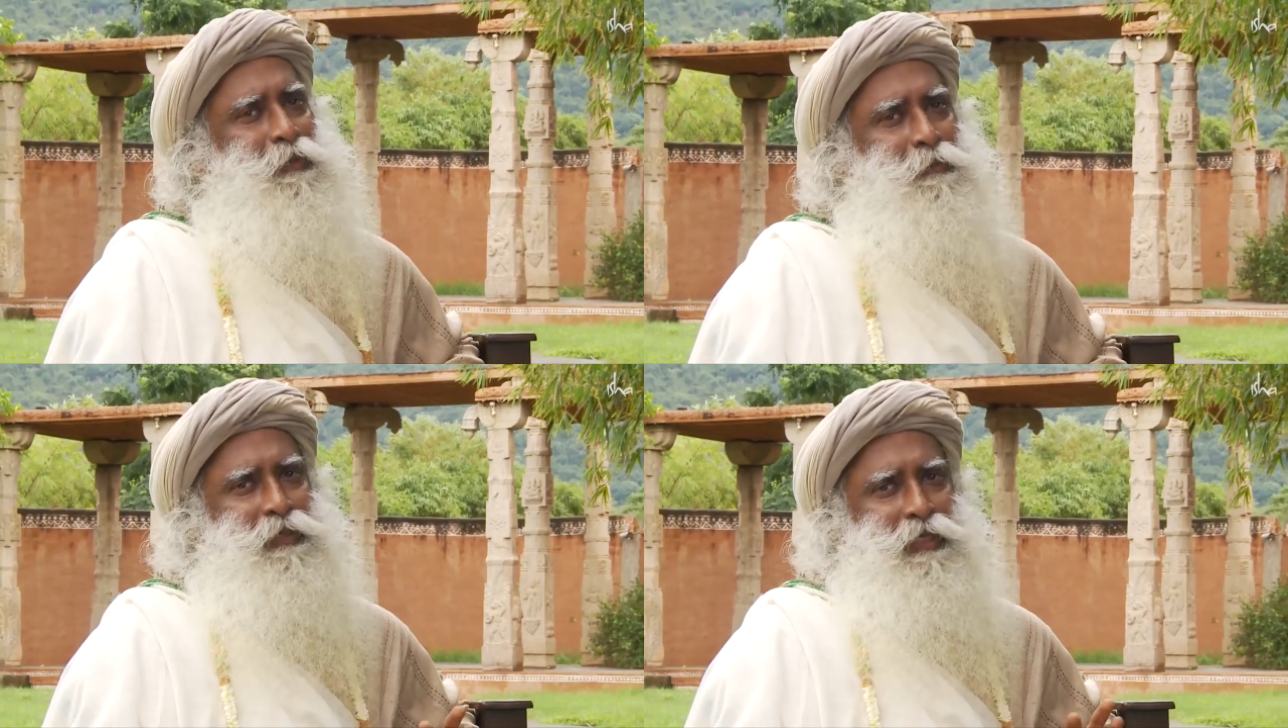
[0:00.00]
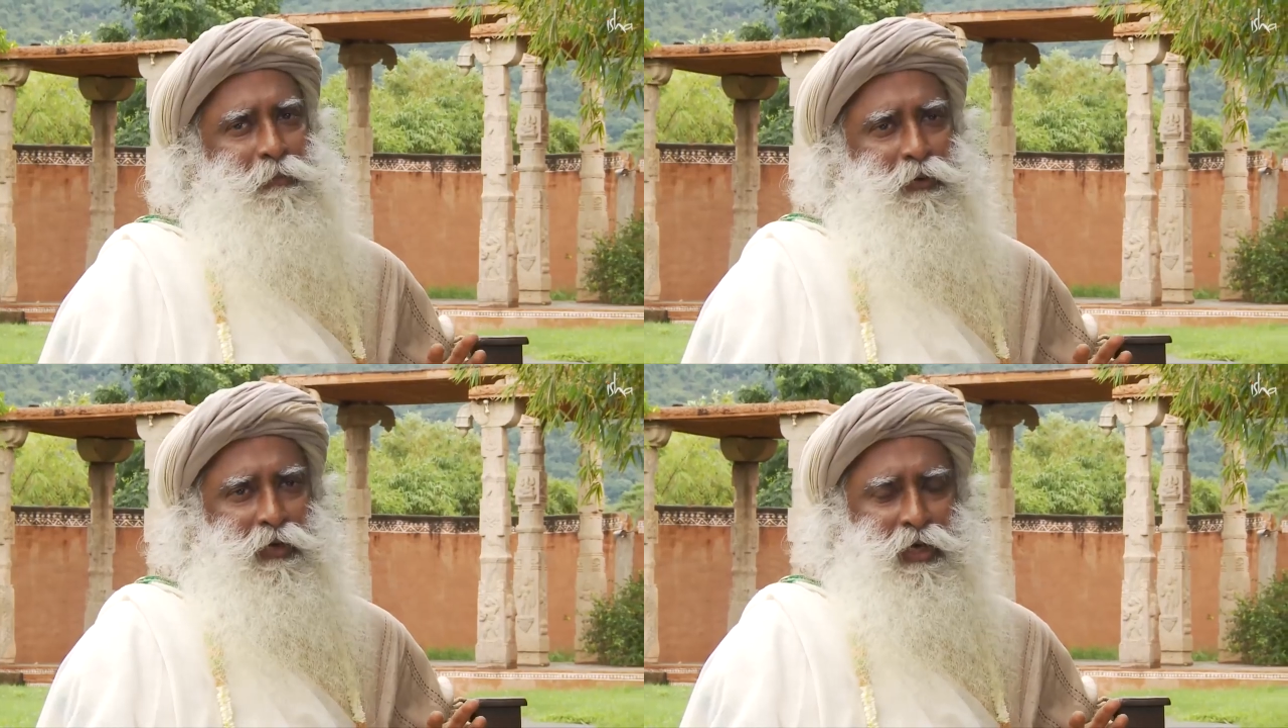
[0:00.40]
people
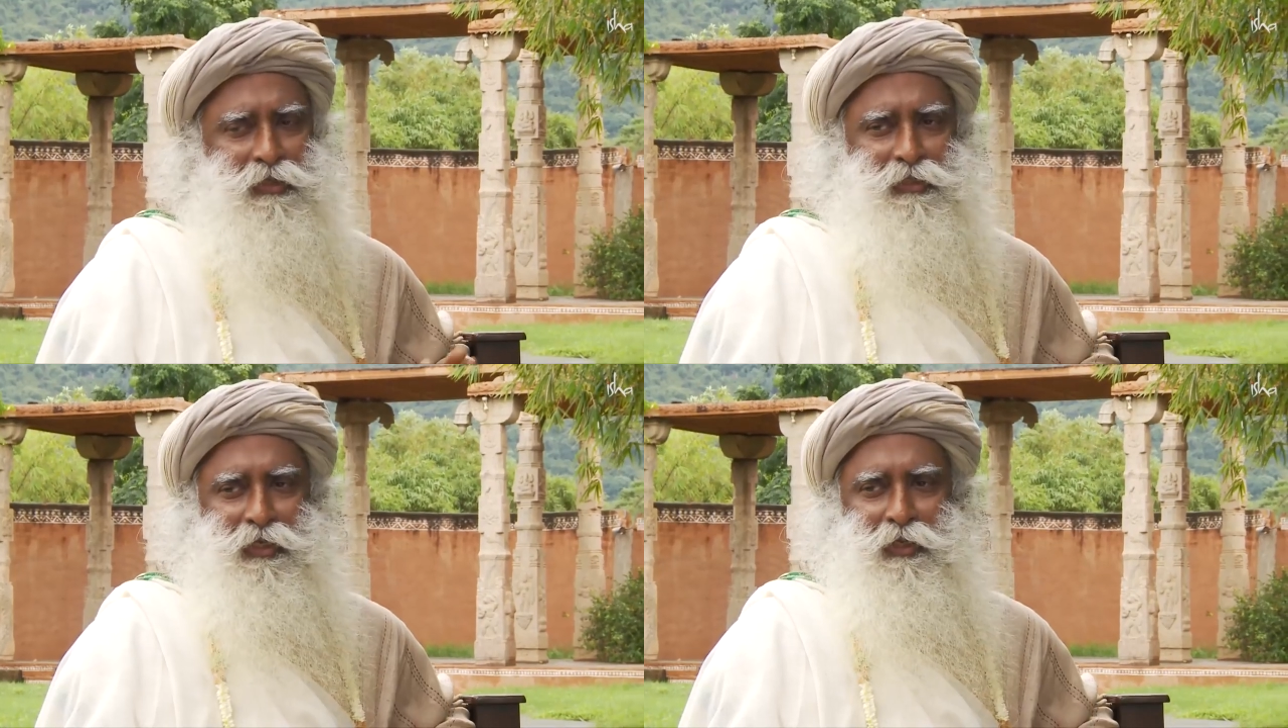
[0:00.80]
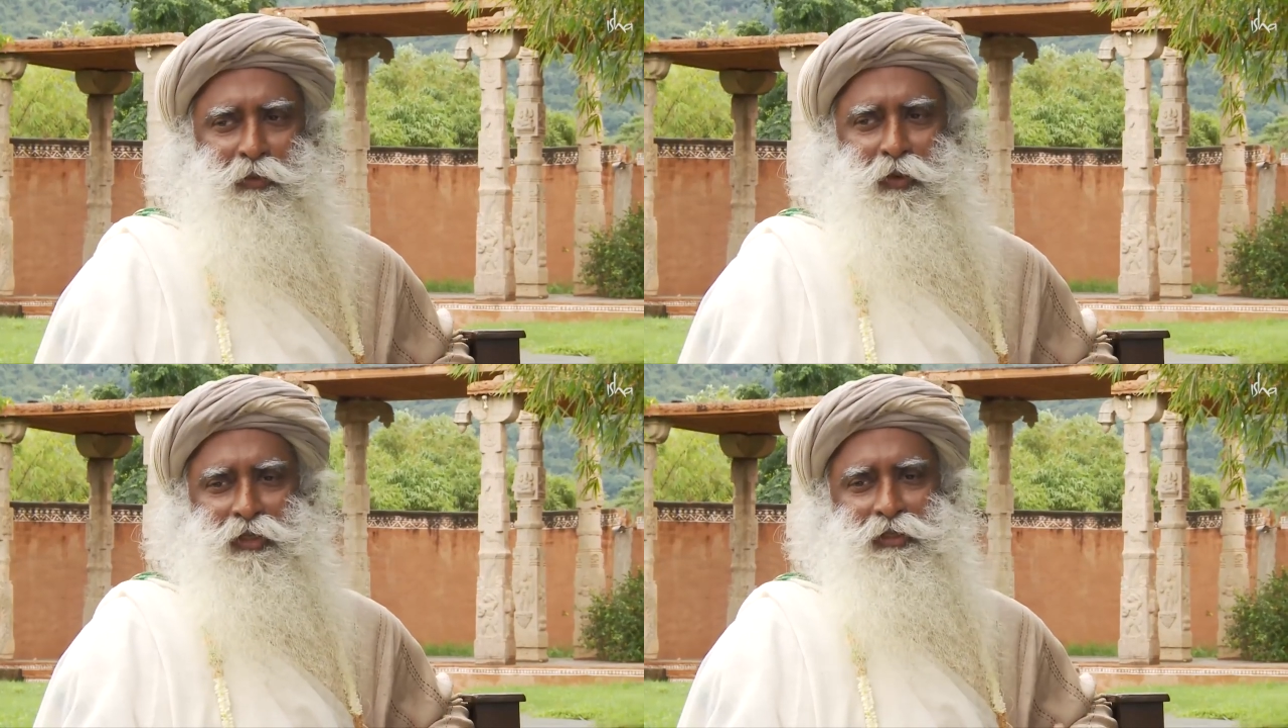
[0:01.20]
keep on
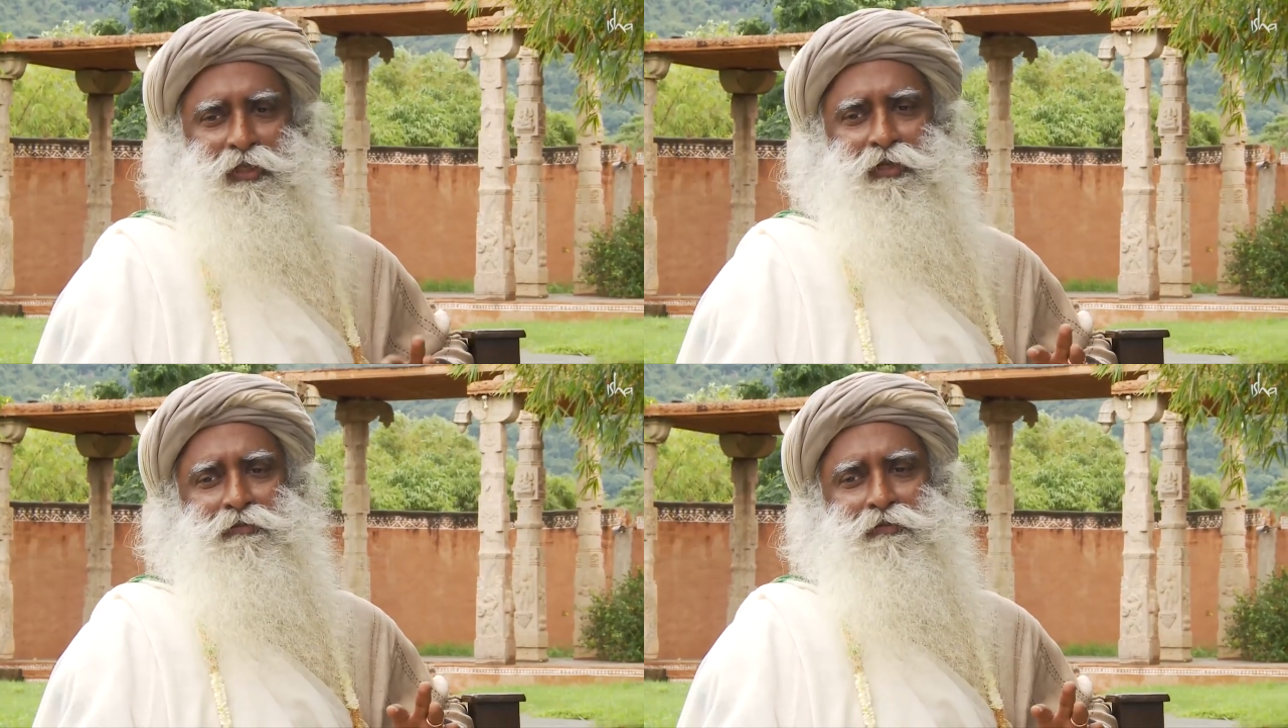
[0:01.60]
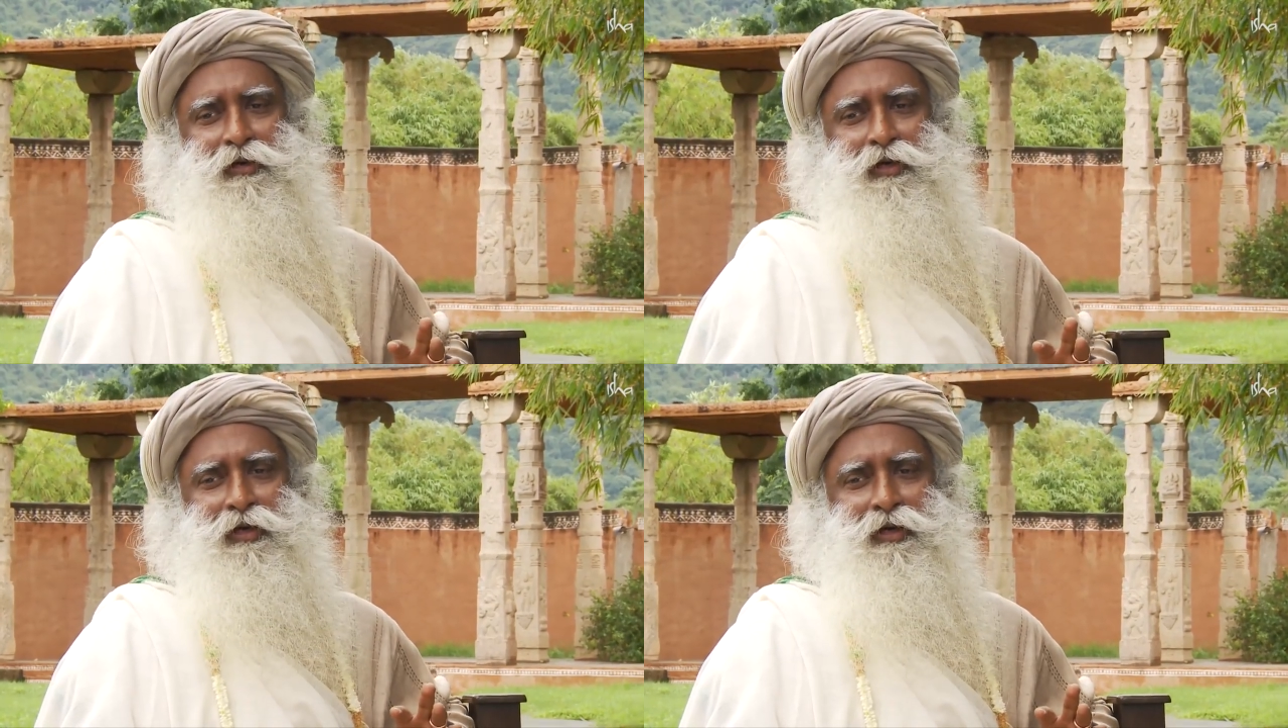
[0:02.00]
asking, what is the diff
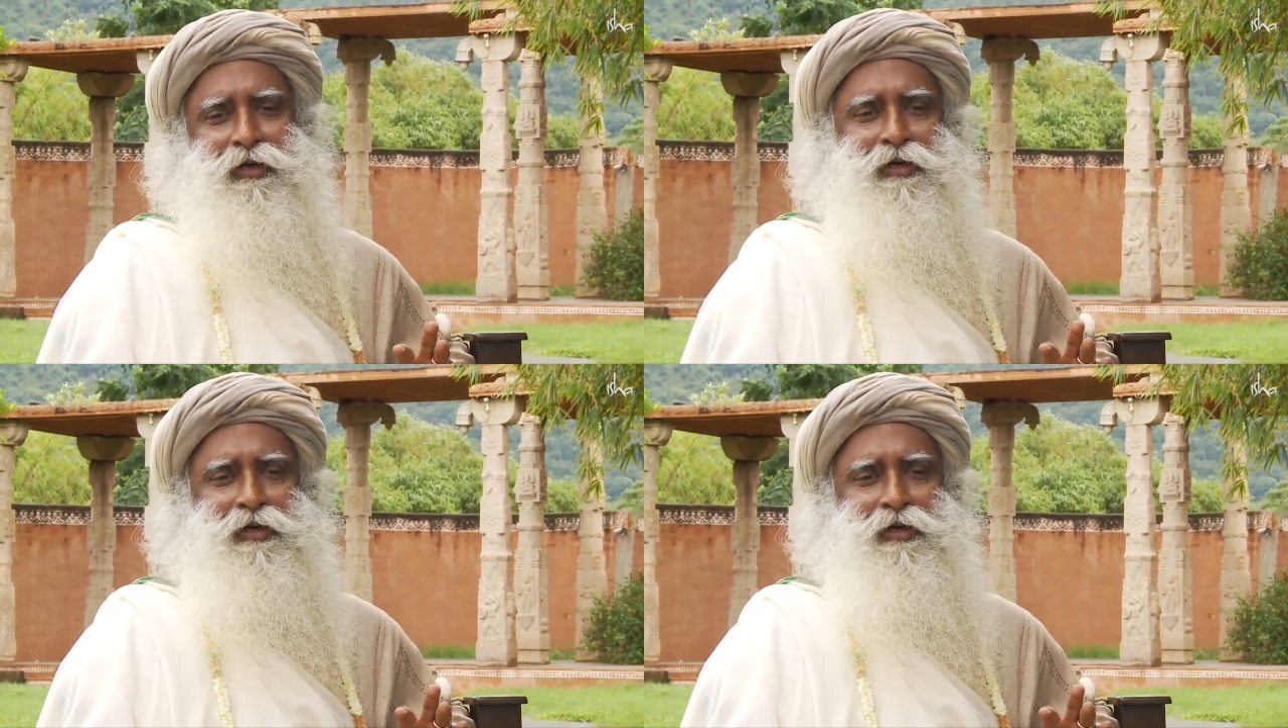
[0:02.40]
uh,